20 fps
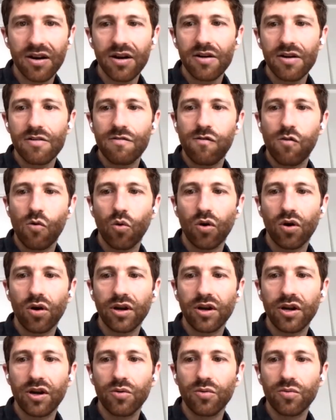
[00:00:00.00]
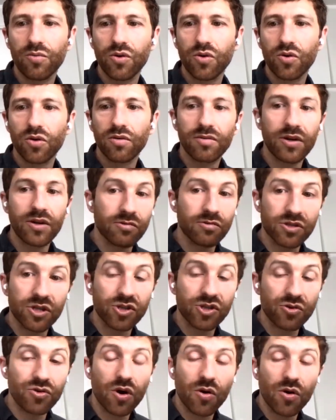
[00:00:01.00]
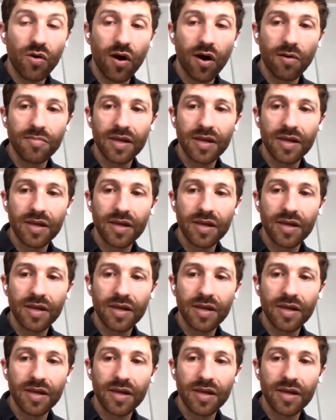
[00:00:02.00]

for you know your you know to do no harm